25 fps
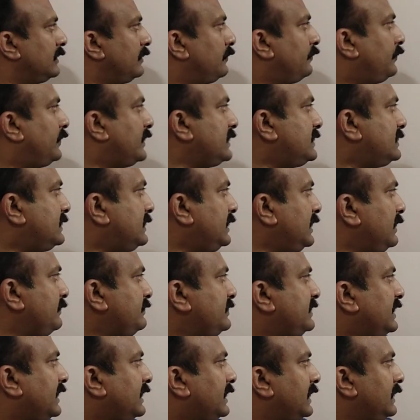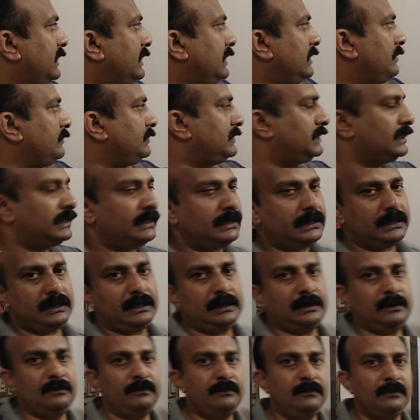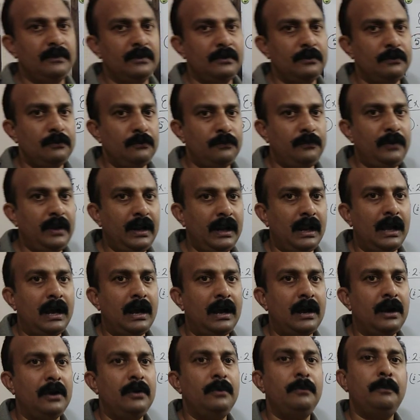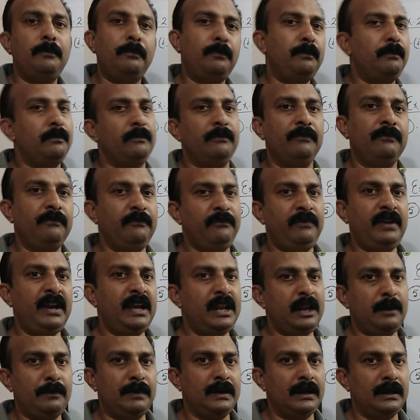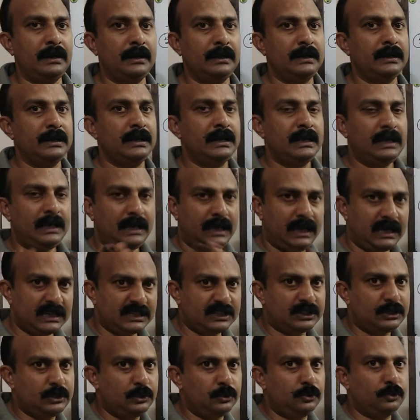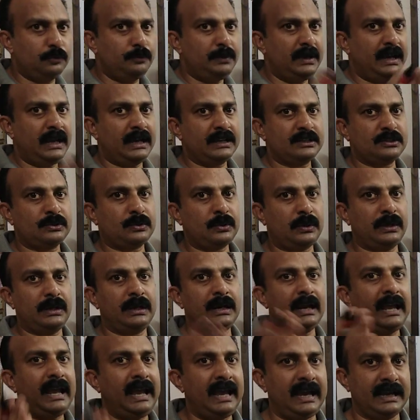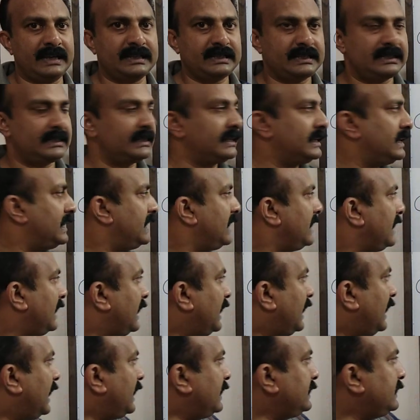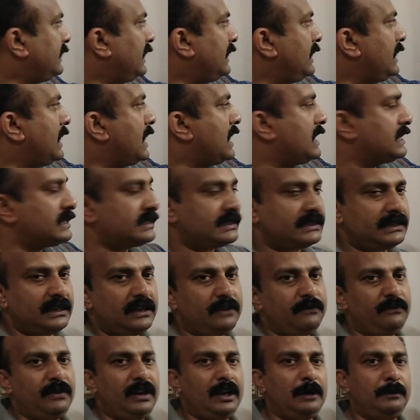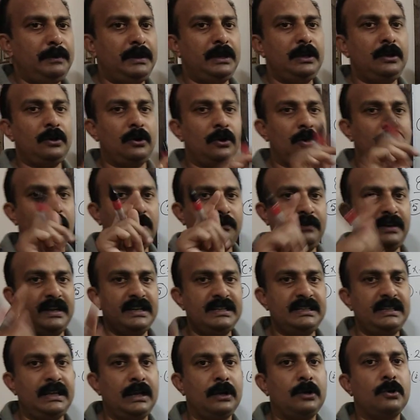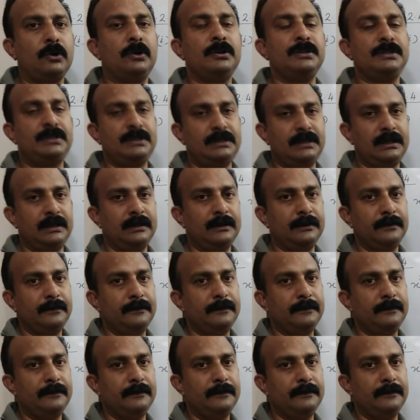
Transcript: First term, second term, third term will have variable x cube, x square, x, and the last term will be always a constant.